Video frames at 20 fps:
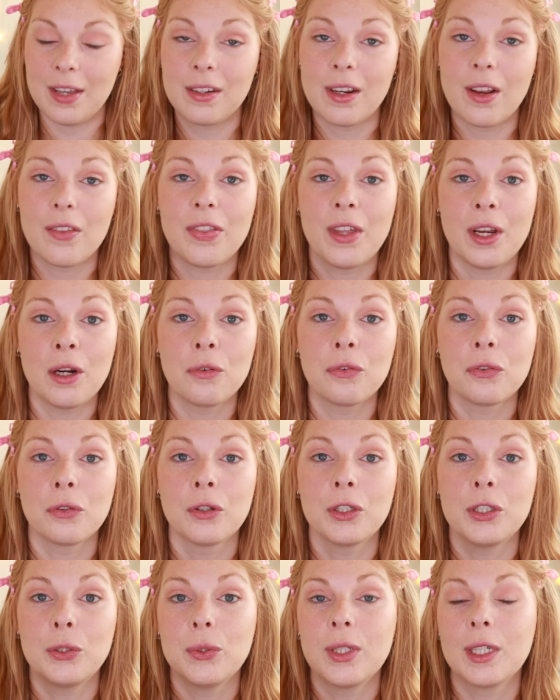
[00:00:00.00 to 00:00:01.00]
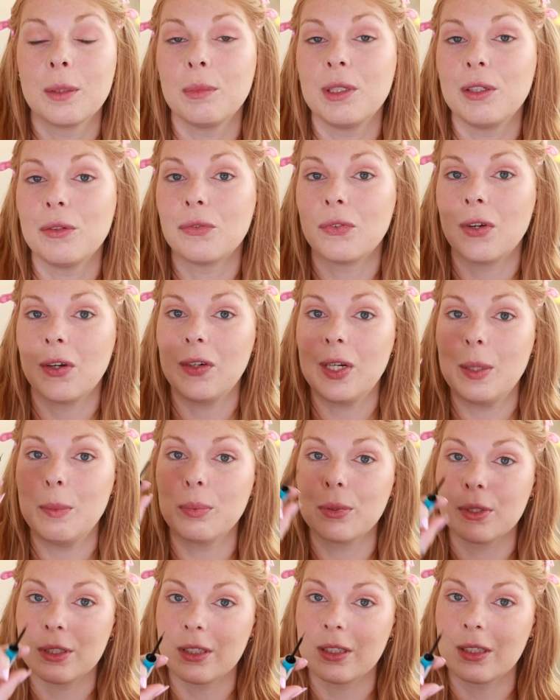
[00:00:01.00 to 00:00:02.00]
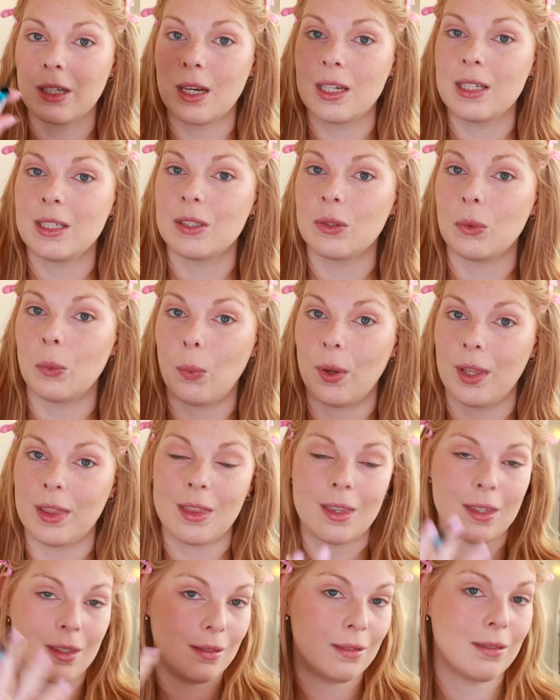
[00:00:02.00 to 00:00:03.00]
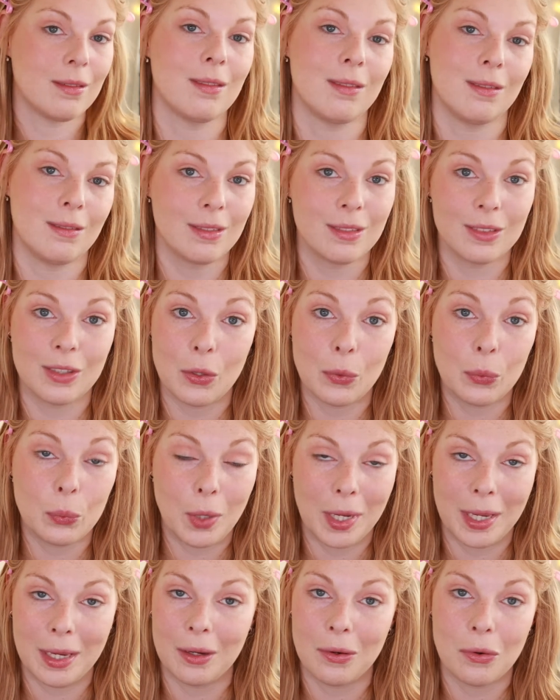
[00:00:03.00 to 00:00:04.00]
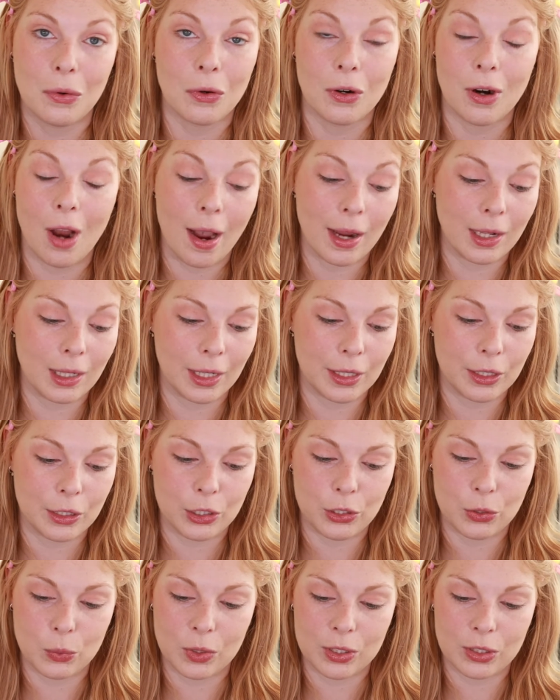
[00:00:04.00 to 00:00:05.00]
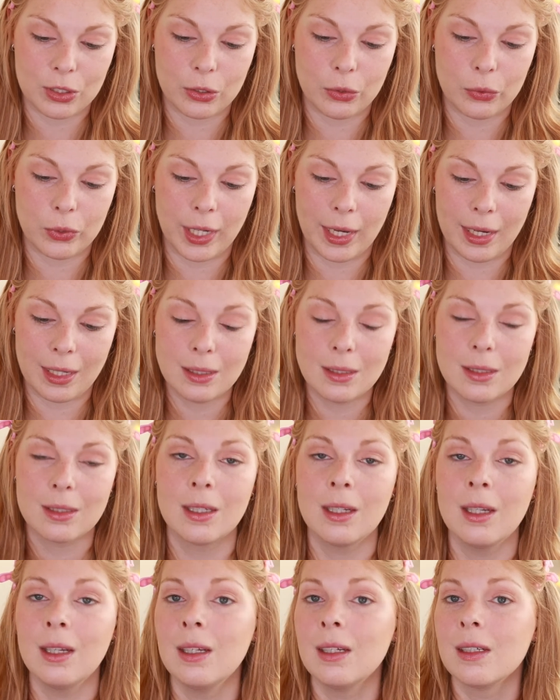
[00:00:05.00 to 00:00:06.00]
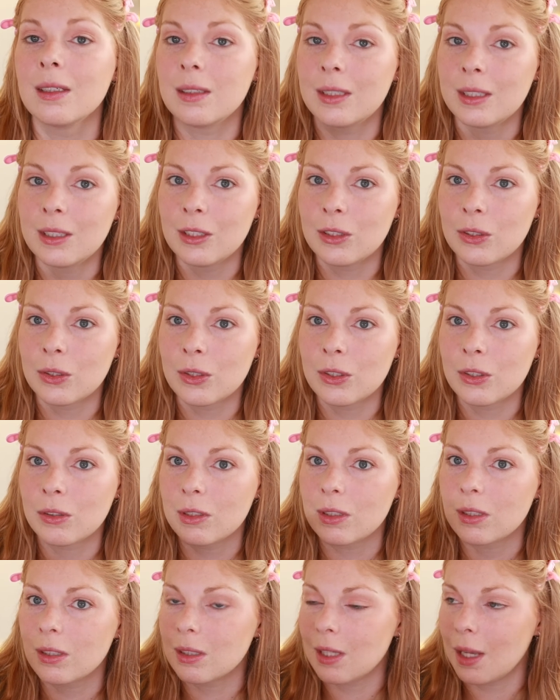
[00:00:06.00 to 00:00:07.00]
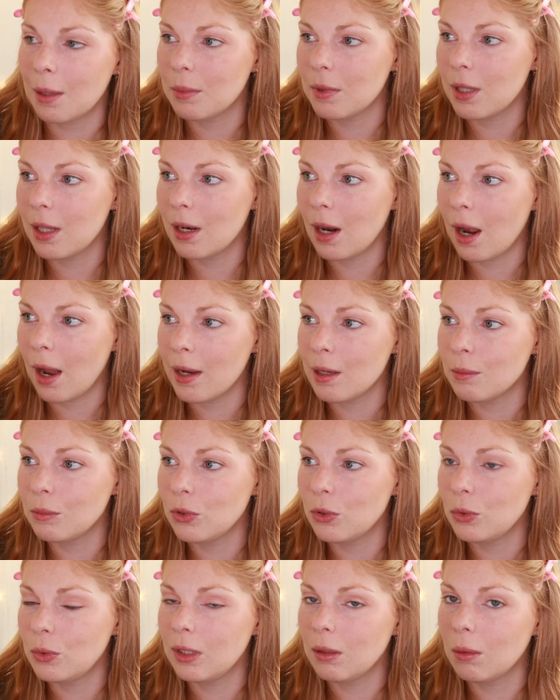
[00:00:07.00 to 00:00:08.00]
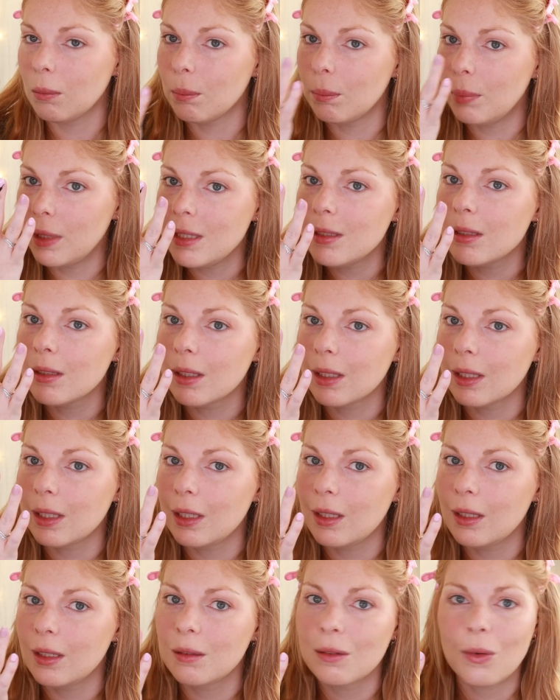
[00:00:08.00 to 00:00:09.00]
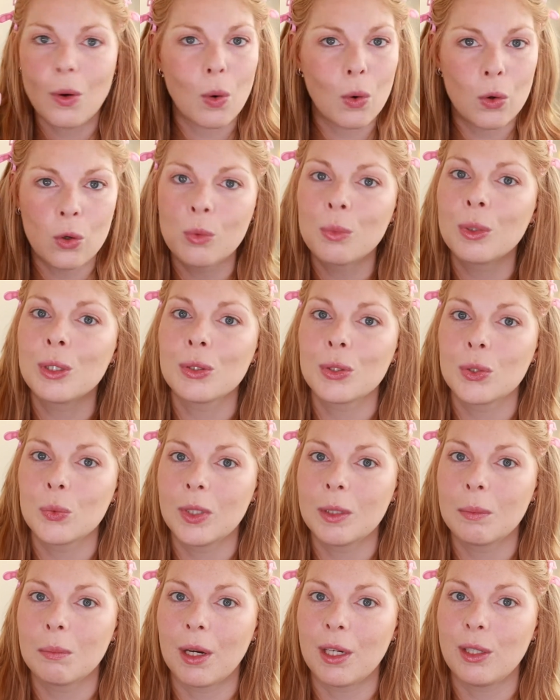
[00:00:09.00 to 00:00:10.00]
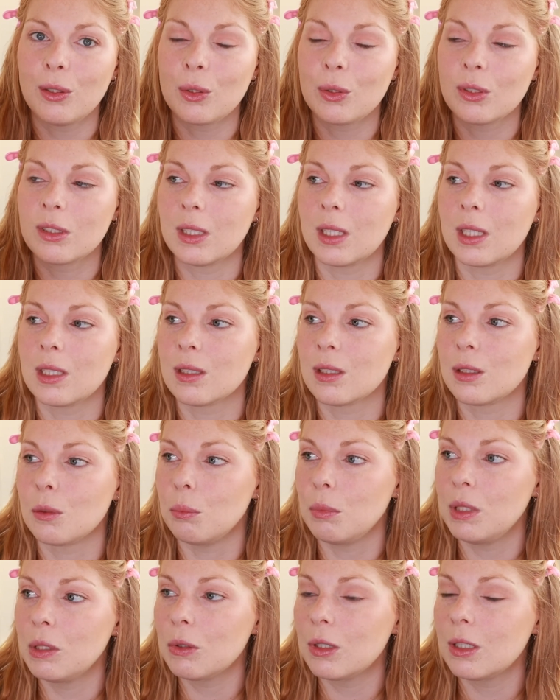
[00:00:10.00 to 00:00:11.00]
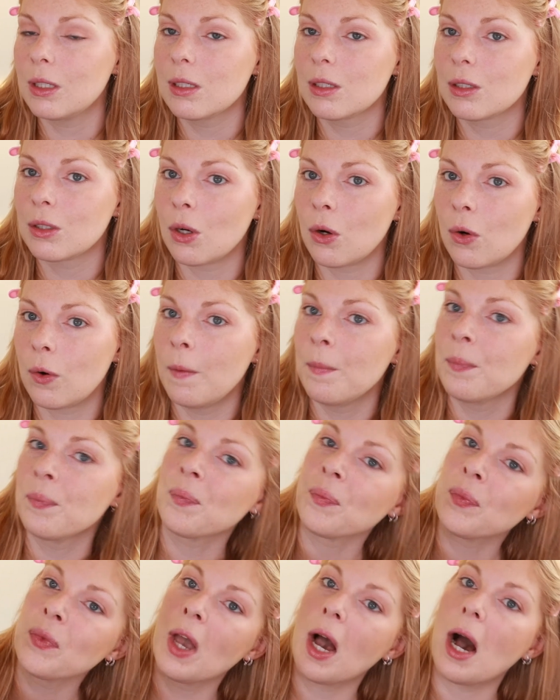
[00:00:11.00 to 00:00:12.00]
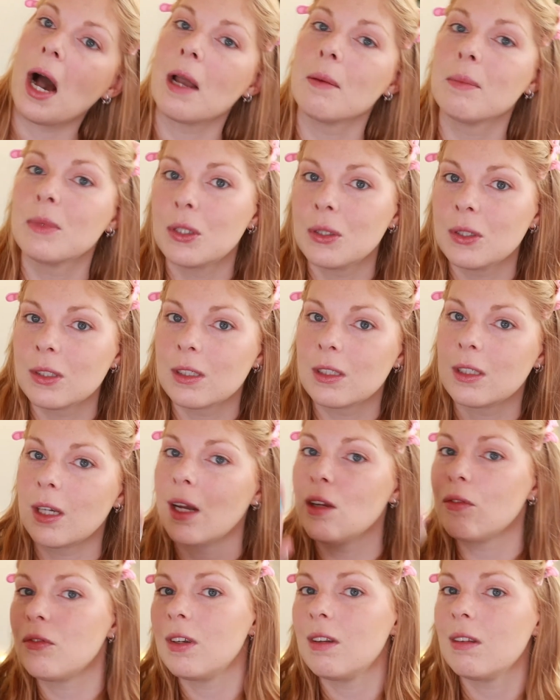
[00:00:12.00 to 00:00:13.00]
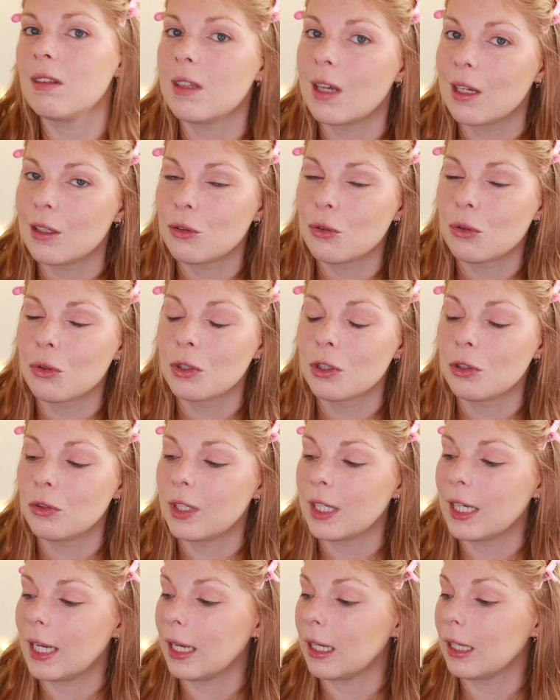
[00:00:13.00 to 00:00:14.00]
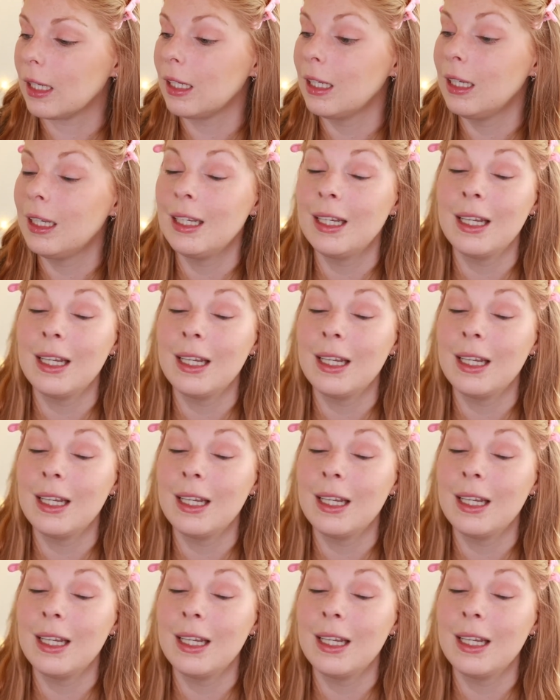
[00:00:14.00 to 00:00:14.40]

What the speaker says: and therefore you can be very precise with the wing or eyeliner you want to create. This is also a step that I am doing basically almost with my nose against the mirror, so I'm going to dive in that corner again.